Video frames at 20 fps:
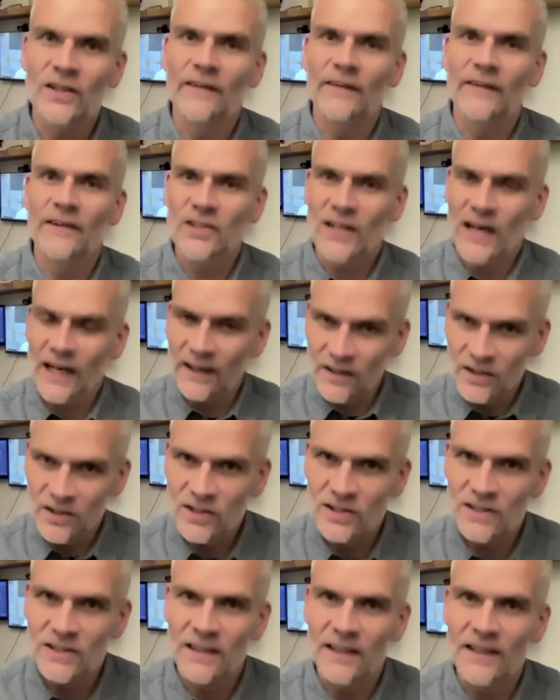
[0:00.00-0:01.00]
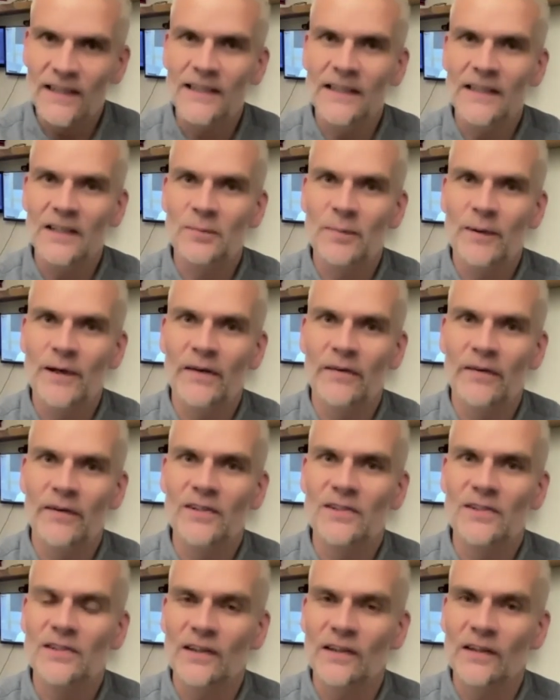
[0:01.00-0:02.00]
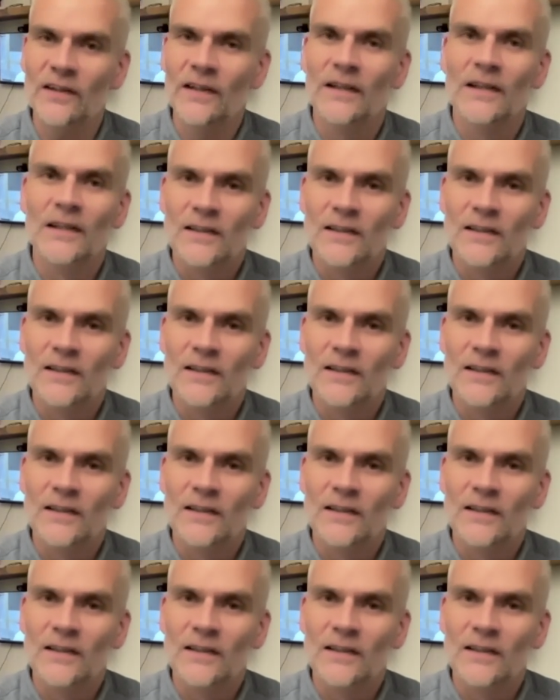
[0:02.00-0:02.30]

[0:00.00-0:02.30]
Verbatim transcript: and the challenges that he'd experienced and